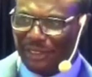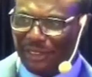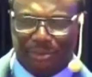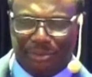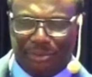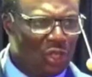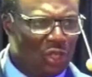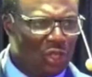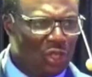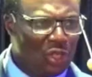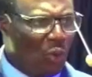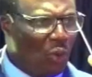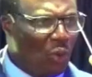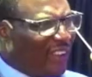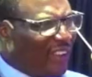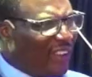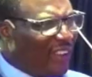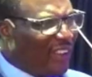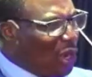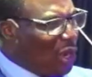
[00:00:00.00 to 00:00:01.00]
Whatever we
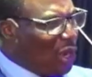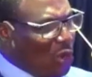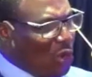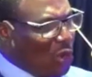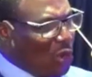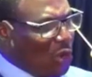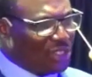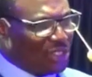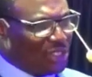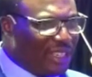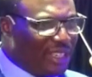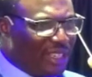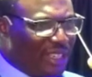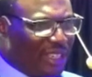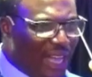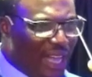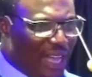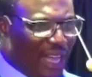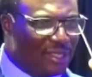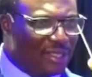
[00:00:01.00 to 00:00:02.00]
loose on earth
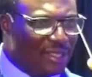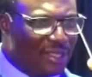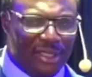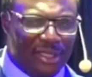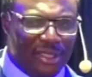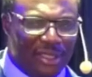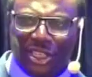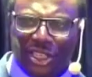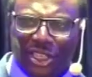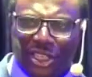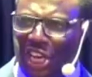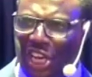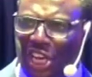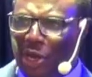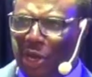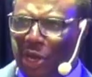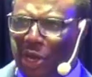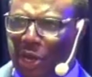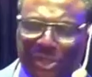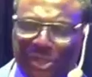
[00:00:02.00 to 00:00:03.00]
shall be
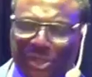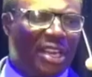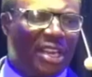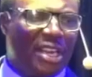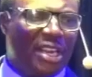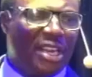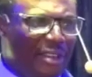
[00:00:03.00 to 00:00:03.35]
loose in heaven.